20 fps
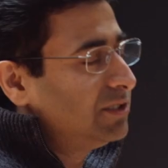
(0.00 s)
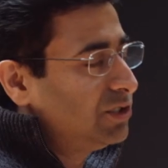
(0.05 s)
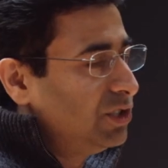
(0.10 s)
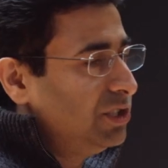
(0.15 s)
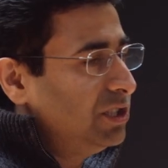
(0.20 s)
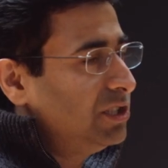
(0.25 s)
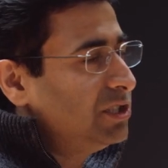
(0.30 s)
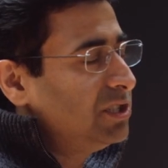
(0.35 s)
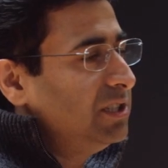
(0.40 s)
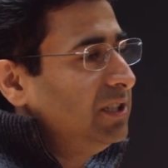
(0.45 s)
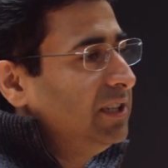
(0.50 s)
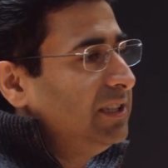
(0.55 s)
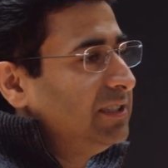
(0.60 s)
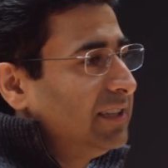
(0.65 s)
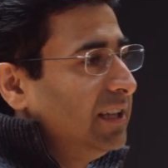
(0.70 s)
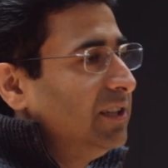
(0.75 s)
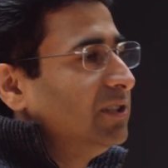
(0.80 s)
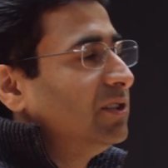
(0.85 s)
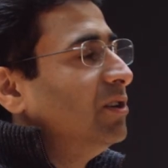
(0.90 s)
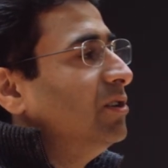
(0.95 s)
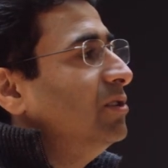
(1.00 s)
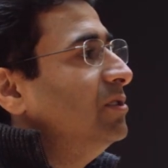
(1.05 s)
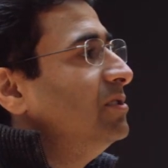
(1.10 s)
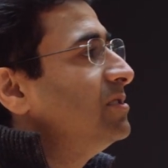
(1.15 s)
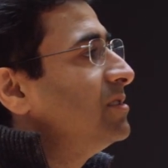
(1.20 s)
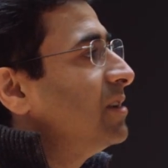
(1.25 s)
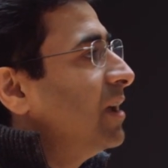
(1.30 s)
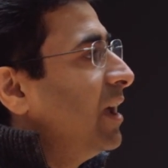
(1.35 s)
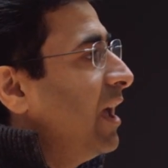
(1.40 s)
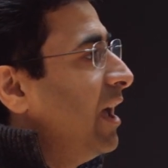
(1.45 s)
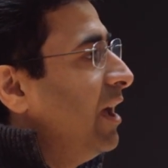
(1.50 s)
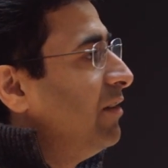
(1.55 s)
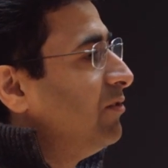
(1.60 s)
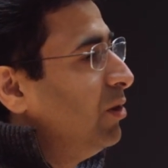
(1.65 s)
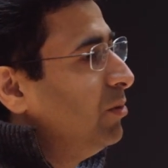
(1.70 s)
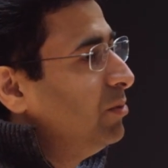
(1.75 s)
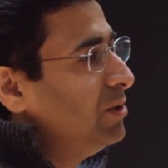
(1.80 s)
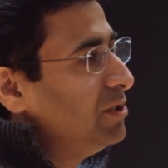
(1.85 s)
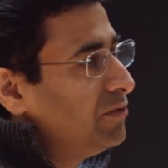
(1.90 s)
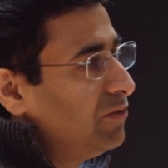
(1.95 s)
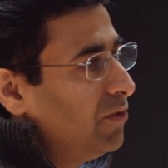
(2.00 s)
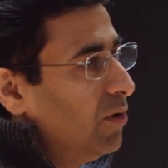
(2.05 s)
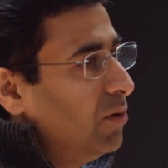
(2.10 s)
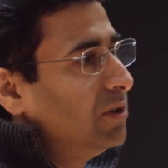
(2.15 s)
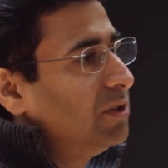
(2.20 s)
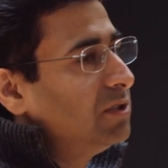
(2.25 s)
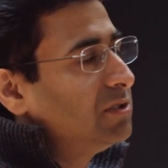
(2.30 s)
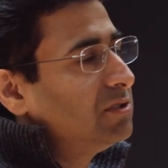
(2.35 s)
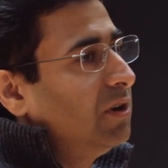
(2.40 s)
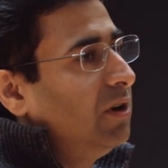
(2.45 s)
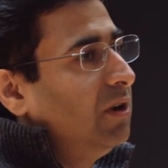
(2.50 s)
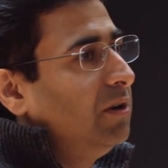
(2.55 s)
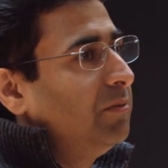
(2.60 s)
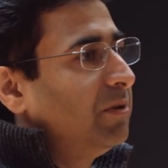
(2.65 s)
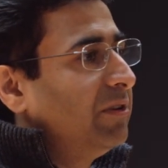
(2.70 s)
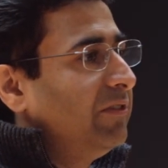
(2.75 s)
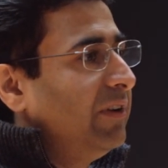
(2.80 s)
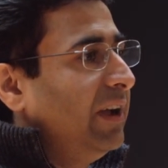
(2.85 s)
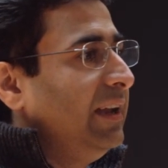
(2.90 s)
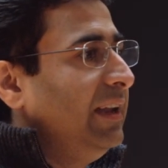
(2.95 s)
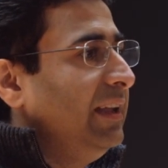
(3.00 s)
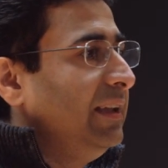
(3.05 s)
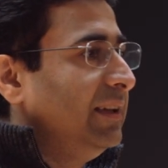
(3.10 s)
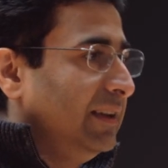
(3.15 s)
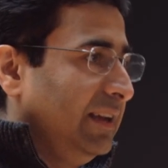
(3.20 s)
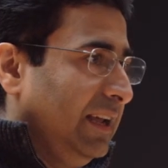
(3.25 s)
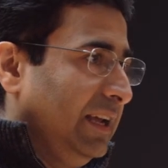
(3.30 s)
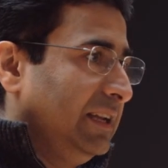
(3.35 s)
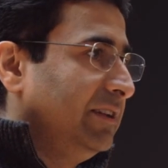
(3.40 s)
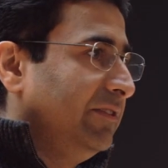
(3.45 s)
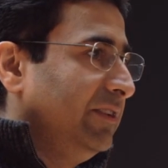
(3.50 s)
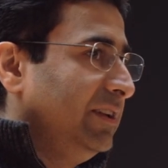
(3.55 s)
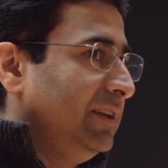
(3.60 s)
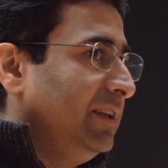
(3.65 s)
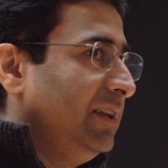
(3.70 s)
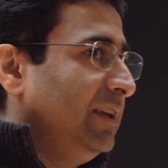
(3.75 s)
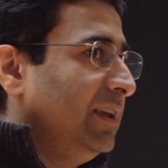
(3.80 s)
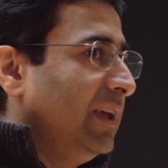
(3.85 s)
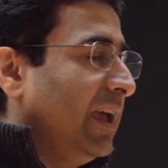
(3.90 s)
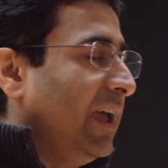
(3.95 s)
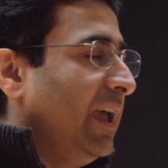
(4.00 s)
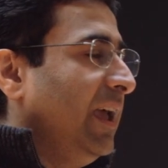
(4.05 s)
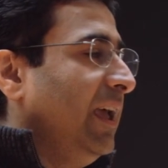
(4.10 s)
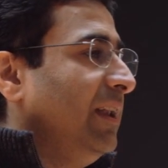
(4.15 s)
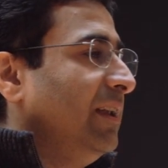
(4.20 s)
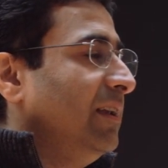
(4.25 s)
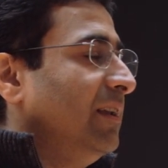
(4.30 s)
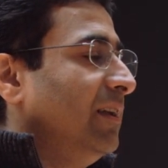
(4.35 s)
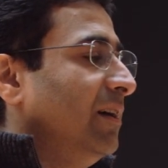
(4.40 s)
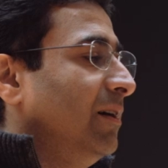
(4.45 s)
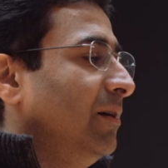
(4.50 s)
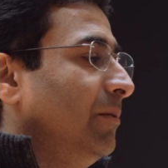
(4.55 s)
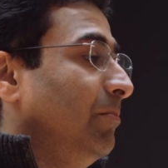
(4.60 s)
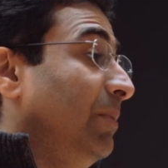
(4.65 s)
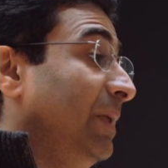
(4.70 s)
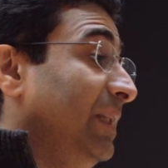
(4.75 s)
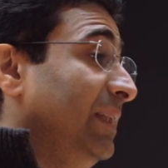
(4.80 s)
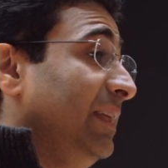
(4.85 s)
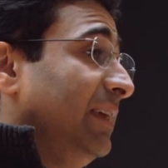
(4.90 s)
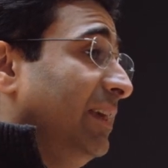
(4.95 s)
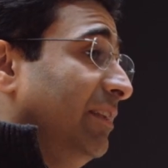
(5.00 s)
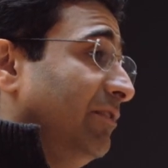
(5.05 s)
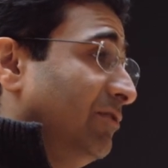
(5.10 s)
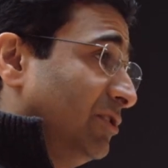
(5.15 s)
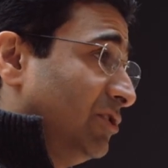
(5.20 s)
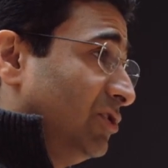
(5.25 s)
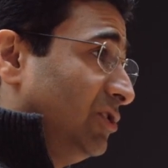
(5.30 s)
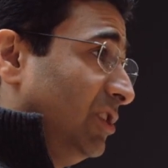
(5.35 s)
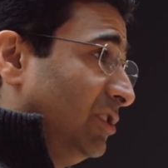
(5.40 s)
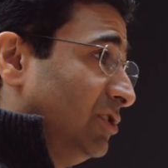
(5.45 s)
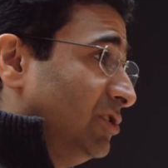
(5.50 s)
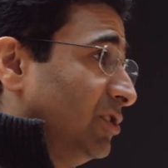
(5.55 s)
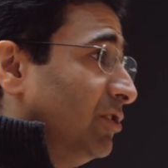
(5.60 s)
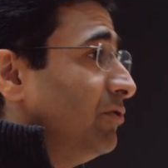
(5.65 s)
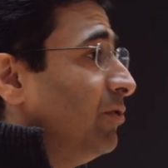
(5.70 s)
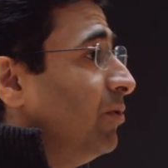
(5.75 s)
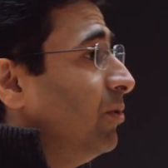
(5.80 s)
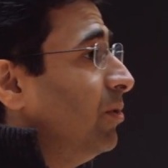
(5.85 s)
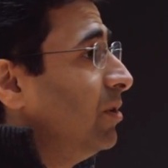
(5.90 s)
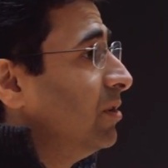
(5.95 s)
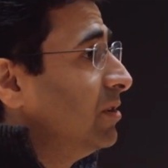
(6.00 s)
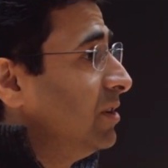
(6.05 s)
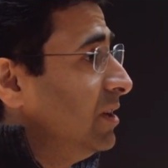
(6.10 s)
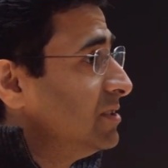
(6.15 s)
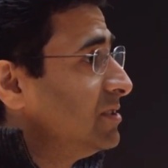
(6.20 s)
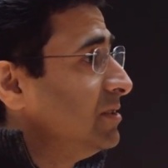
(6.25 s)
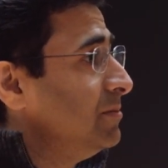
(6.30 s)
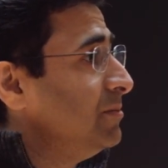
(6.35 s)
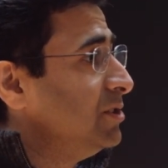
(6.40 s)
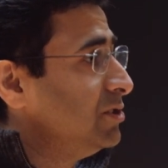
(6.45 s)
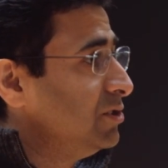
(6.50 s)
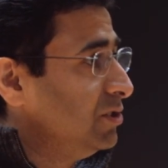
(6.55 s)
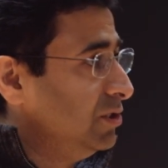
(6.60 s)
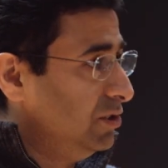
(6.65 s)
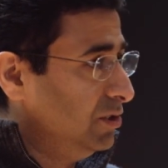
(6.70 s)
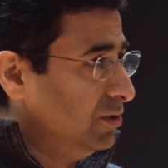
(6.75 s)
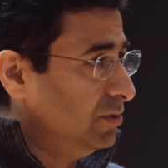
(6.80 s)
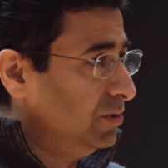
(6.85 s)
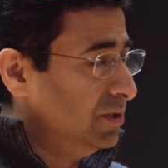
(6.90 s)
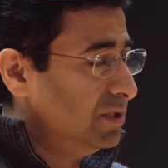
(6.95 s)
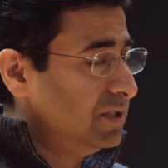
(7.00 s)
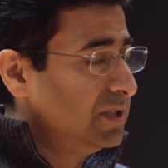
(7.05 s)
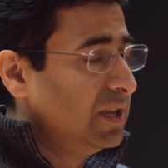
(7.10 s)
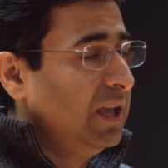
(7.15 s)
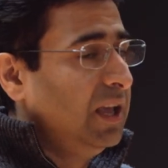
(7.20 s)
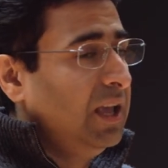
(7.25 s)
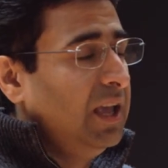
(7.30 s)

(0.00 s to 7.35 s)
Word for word: Traditionally, telcos have always focused on providing connectivity and uh, building infrastructure for customers to use.